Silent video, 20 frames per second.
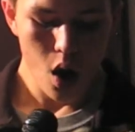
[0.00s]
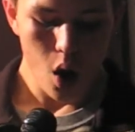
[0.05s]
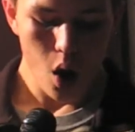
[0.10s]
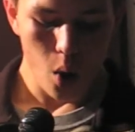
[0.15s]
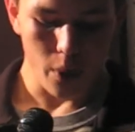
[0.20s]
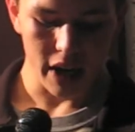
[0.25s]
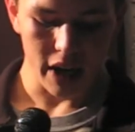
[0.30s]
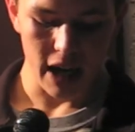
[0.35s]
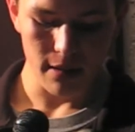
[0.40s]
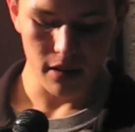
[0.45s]

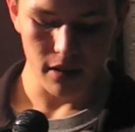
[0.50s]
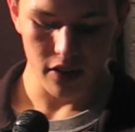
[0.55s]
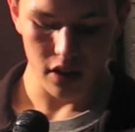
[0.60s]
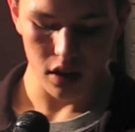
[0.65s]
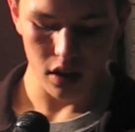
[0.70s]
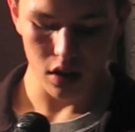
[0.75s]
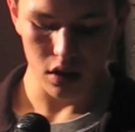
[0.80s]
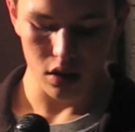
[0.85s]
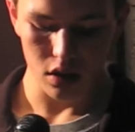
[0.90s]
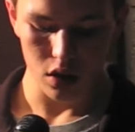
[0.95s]
We came to the
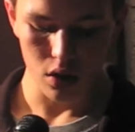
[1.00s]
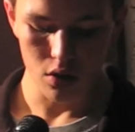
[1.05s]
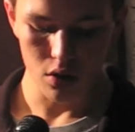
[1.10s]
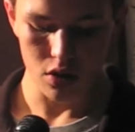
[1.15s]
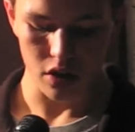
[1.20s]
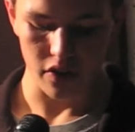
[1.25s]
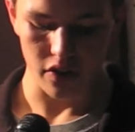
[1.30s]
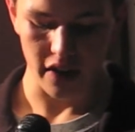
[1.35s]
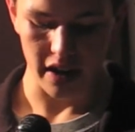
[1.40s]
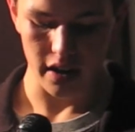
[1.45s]

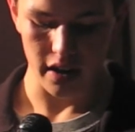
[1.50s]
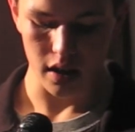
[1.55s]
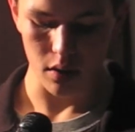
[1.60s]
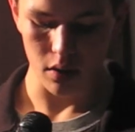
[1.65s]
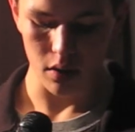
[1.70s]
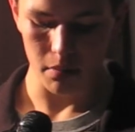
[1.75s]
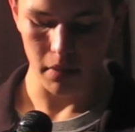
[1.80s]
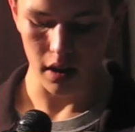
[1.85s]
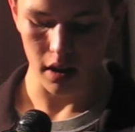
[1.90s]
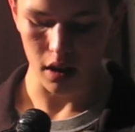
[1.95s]
conclusion that it
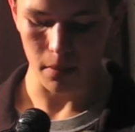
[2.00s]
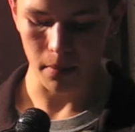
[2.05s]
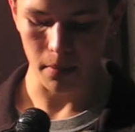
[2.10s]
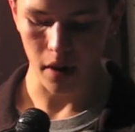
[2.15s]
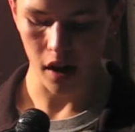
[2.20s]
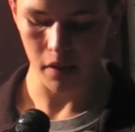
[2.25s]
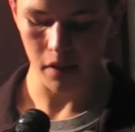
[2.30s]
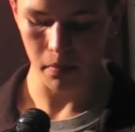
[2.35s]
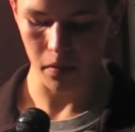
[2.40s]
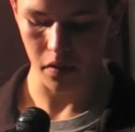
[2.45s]
would be
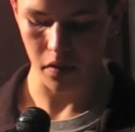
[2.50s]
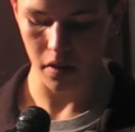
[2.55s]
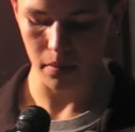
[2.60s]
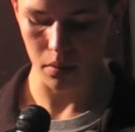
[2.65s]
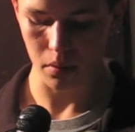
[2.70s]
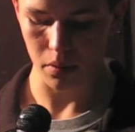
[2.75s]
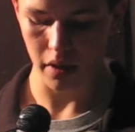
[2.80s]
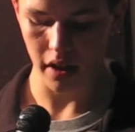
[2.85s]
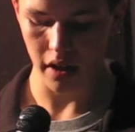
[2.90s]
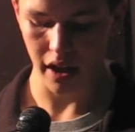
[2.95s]
impossible for him to
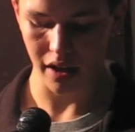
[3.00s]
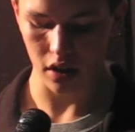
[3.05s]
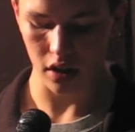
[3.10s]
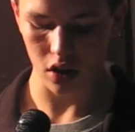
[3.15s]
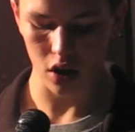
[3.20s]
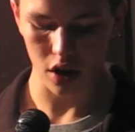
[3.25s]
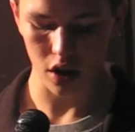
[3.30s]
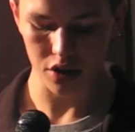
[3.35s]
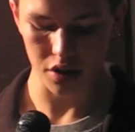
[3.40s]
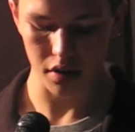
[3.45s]
regain
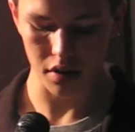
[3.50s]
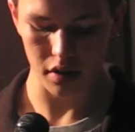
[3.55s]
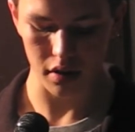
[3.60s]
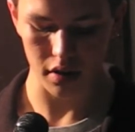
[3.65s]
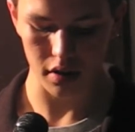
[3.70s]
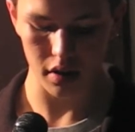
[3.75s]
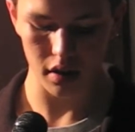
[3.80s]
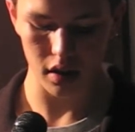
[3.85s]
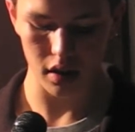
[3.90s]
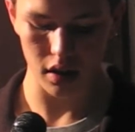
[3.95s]

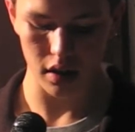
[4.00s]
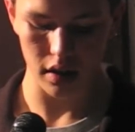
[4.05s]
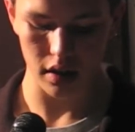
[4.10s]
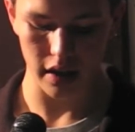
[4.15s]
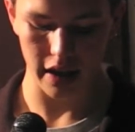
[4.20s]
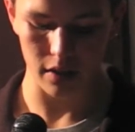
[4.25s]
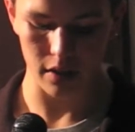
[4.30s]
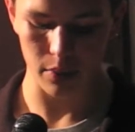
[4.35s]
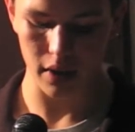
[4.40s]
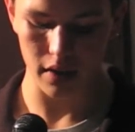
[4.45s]
consciousness,
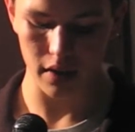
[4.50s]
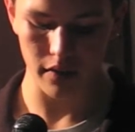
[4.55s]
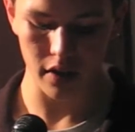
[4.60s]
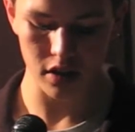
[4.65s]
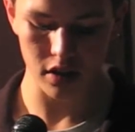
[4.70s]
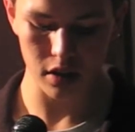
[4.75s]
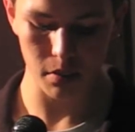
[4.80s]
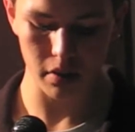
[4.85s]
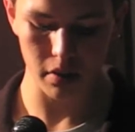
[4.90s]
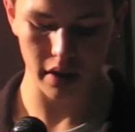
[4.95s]
and we
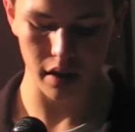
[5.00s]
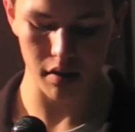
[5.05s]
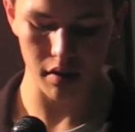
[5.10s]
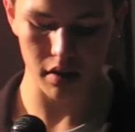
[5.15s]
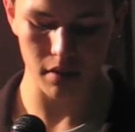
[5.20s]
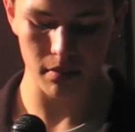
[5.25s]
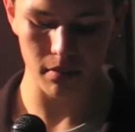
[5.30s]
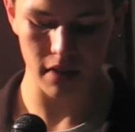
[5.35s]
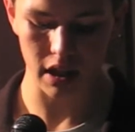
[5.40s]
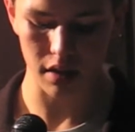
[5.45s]
eventually pronounced
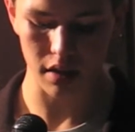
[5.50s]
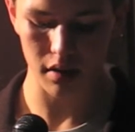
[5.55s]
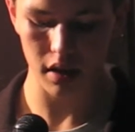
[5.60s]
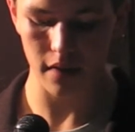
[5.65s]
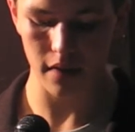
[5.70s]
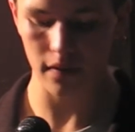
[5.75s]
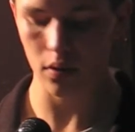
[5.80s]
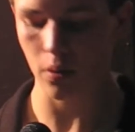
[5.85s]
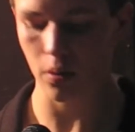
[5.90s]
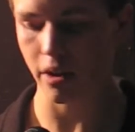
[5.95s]
him dead at
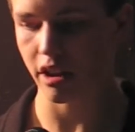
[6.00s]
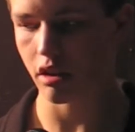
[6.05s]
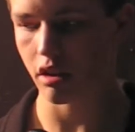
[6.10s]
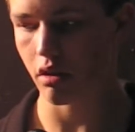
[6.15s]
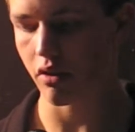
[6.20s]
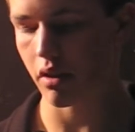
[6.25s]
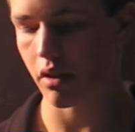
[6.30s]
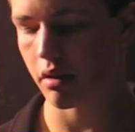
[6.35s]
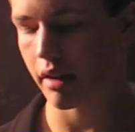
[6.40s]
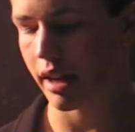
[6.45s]
7:22
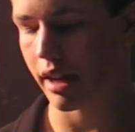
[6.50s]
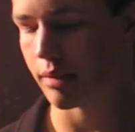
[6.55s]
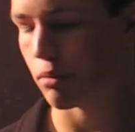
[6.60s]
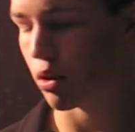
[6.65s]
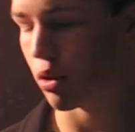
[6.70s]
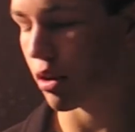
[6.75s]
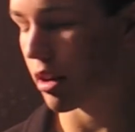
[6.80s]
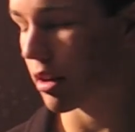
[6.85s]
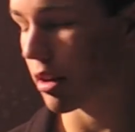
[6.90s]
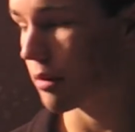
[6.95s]
this sad
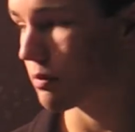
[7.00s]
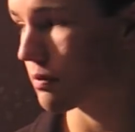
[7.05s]
morning.